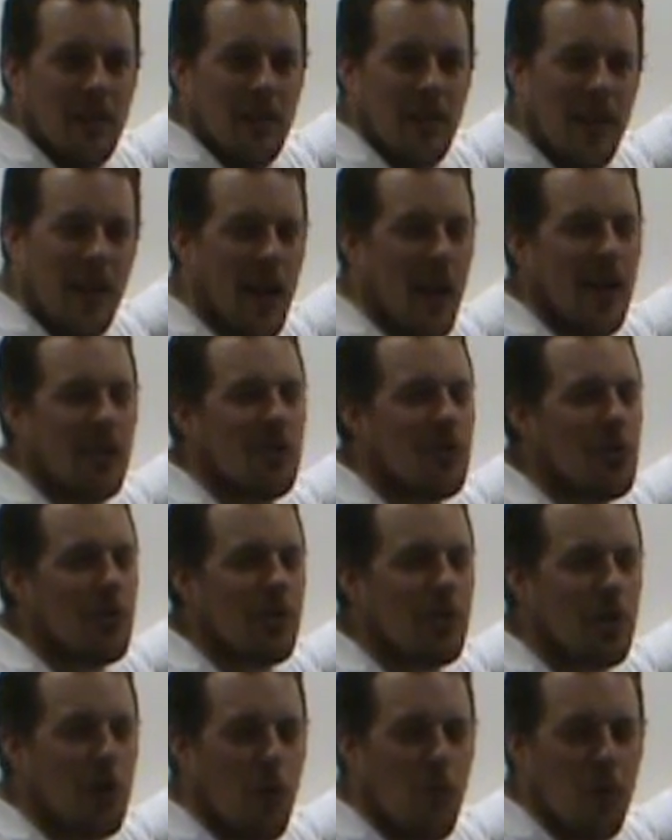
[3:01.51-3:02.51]
the answer
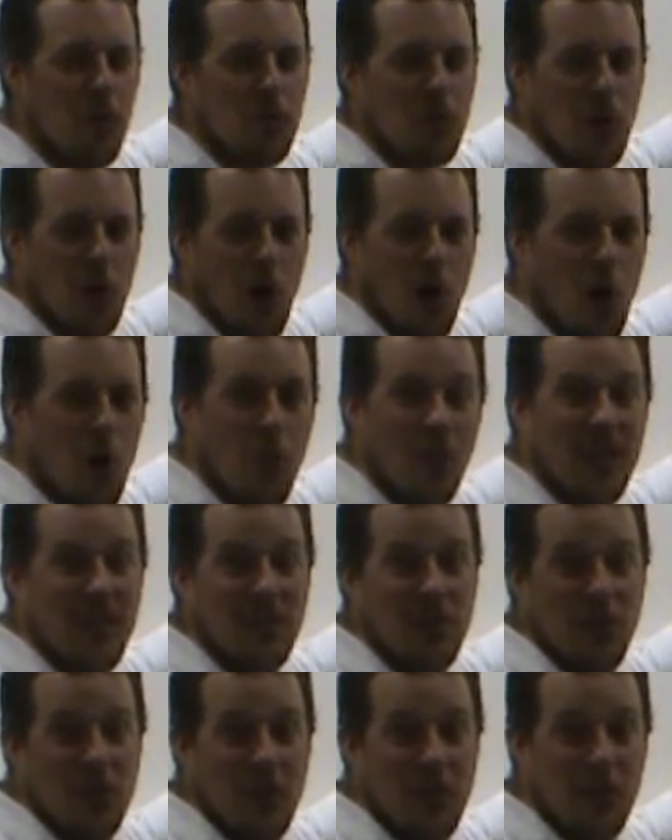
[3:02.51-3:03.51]
is almost always
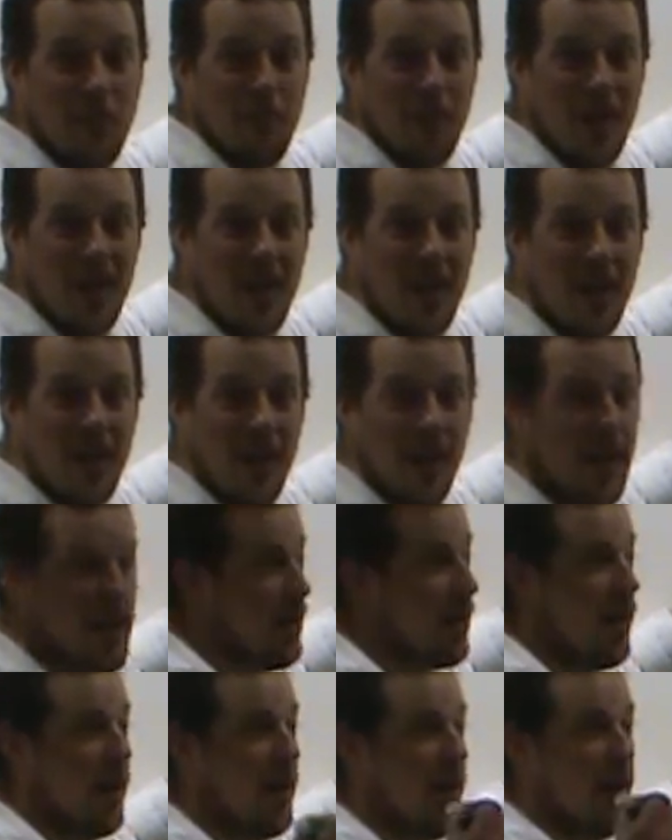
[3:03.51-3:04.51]
going to
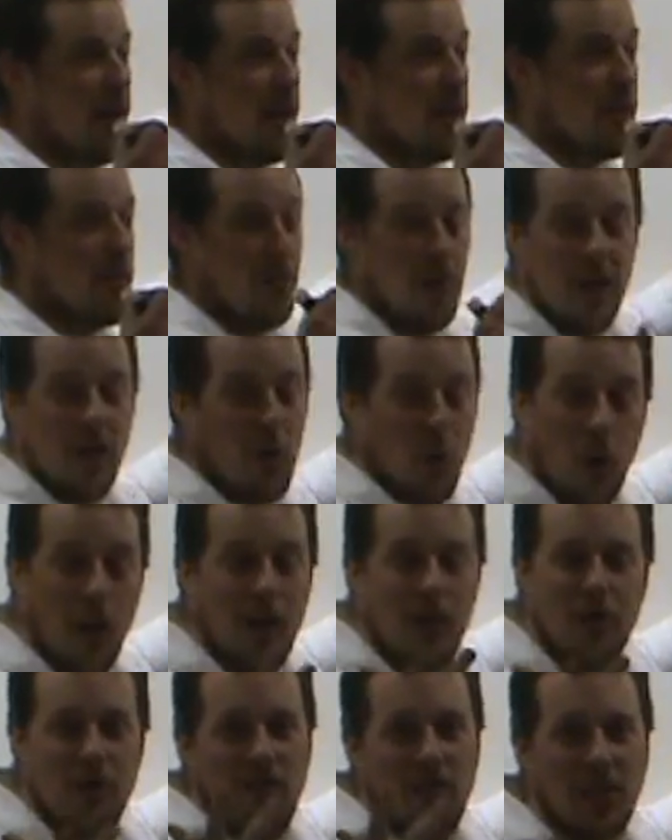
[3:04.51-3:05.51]
be the
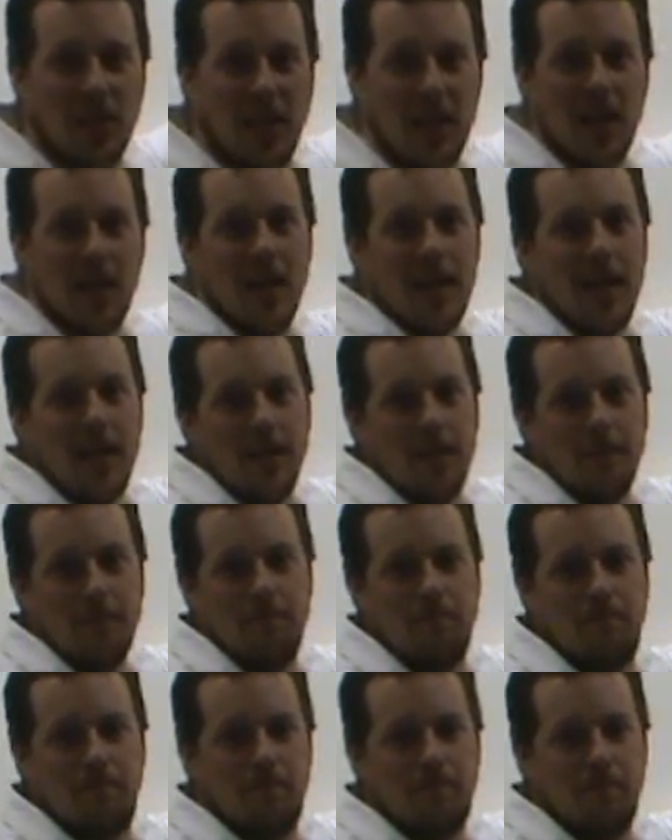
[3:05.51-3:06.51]
equation of a line.
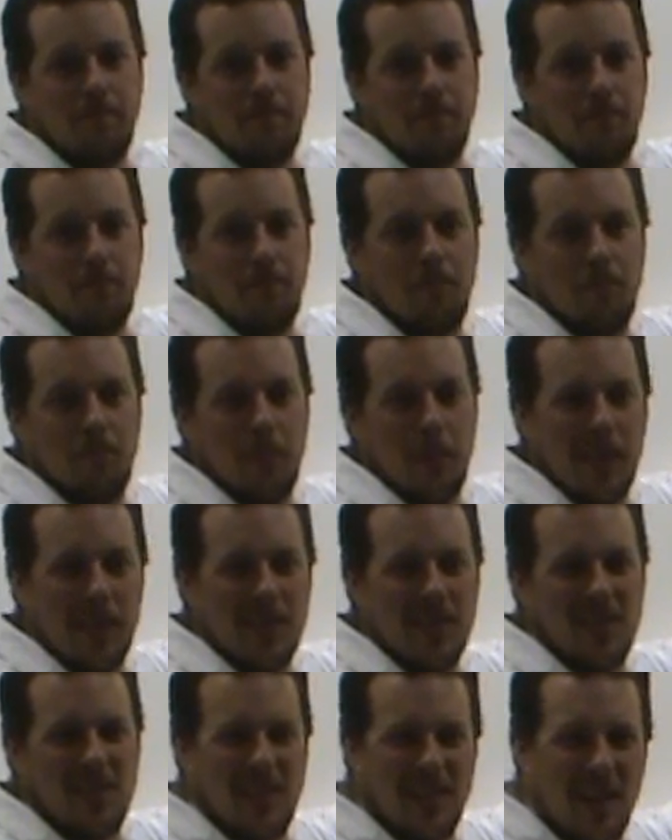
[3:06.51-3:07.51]

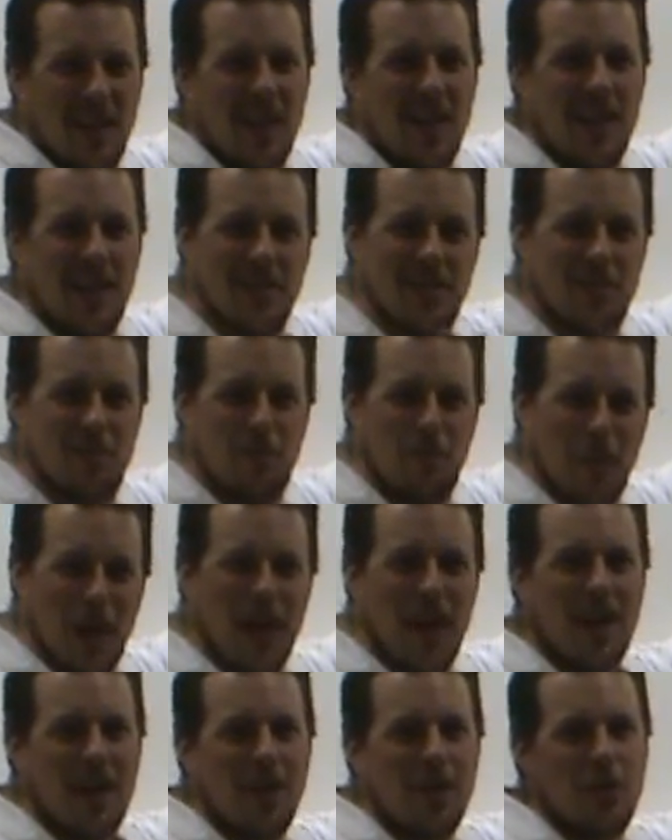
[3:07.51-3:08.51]
Because lines
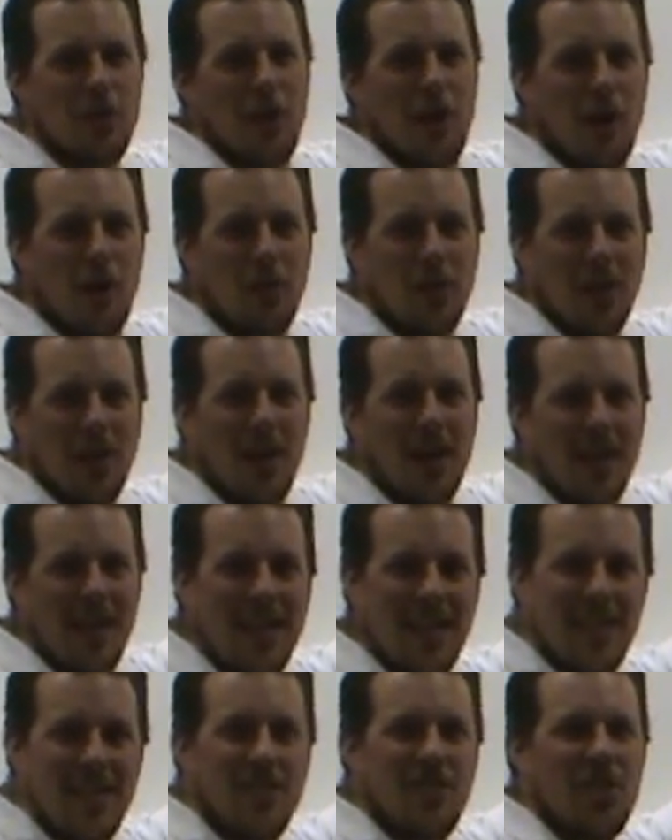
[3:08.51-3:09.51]
make our job a
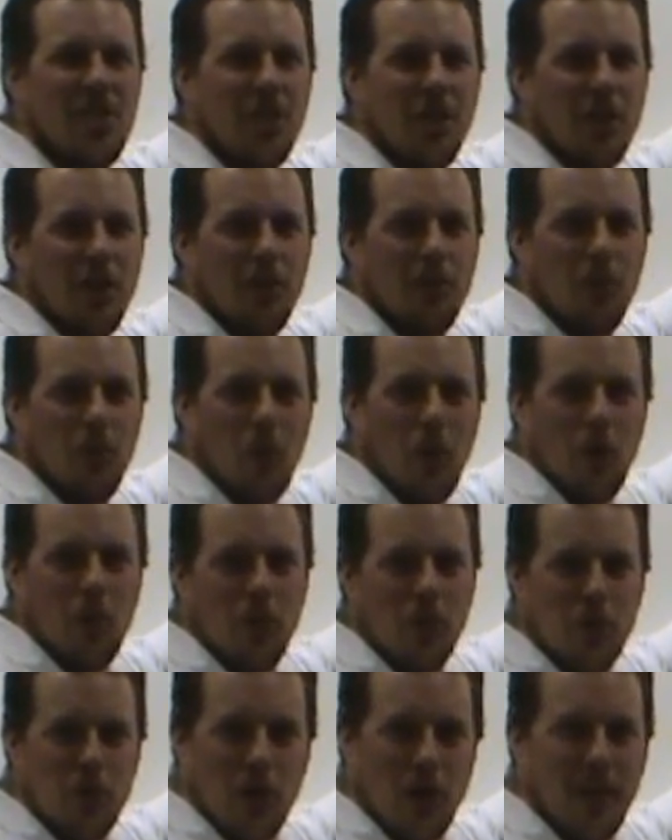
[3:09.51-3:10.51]
lot easier when
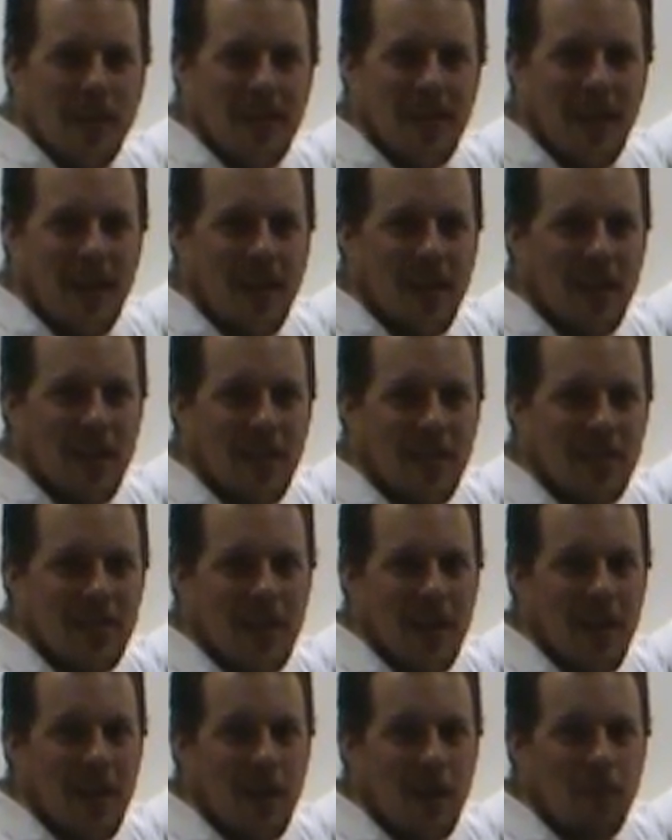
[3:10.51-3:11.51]
we're trying to analyze
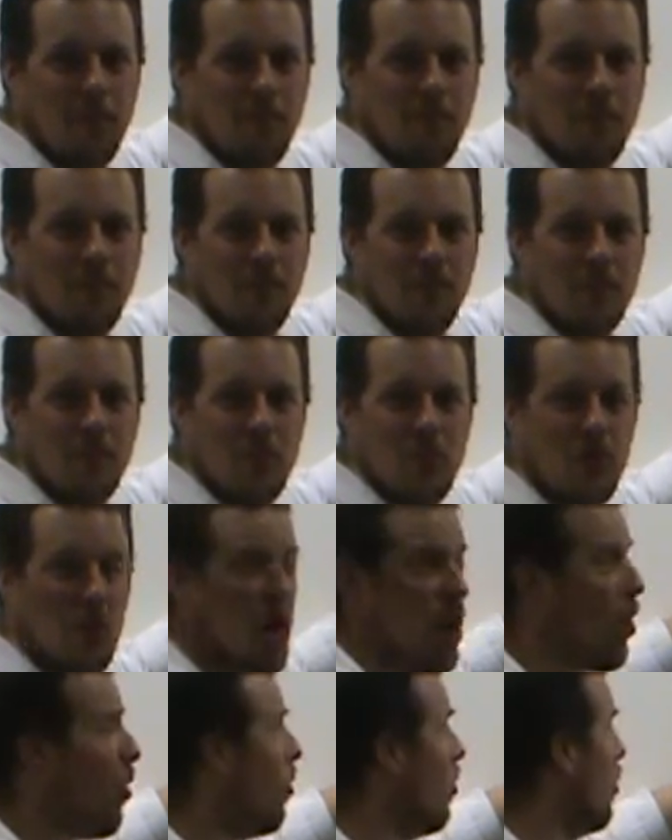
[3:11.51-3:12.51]
data.
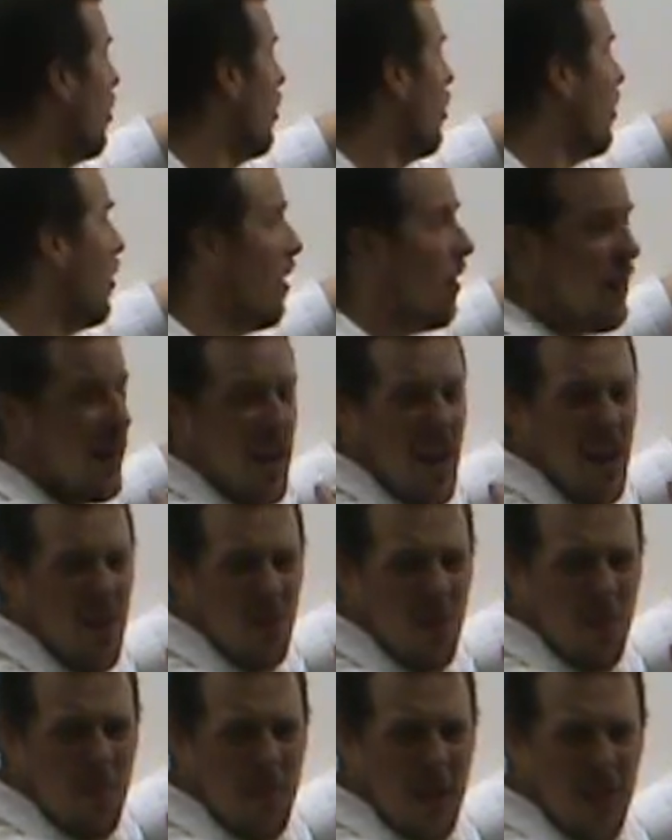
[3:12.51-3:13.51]
So, how
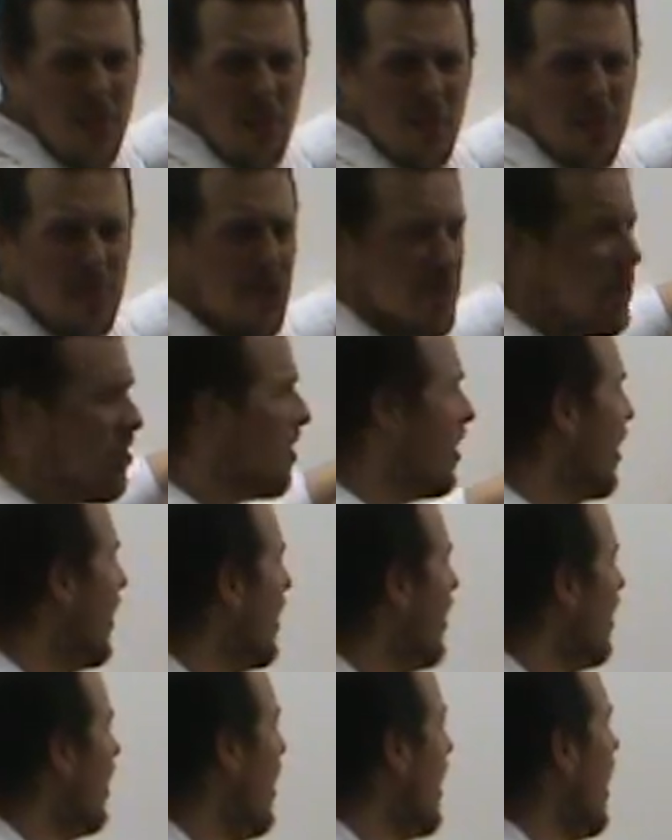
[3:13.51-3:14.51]
do we make this look
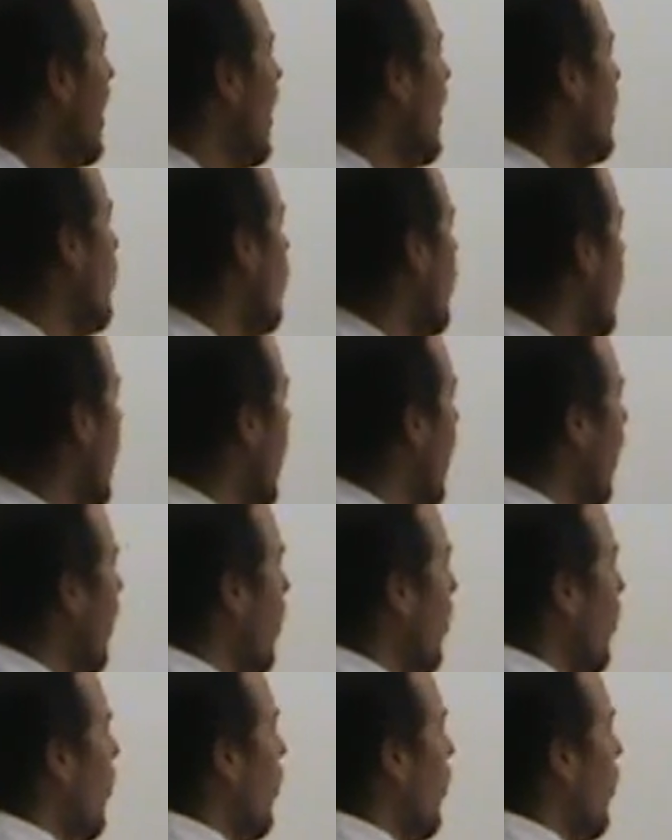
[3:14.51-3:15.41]
like a line? Well,